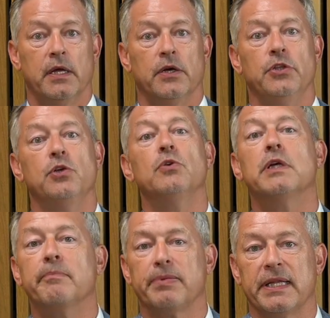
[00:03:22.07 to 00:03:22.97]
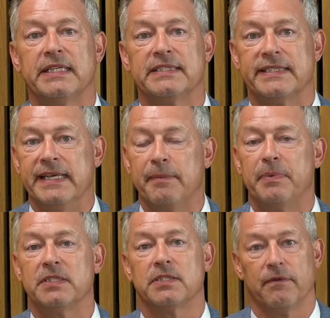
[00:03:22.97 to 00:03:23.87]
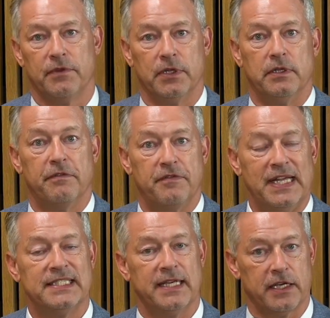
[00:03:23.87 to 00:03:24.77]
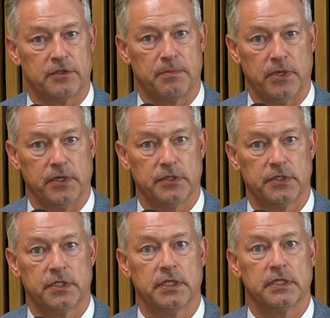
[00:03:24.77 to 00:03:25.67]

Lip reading: you can place snippets of the defense expert's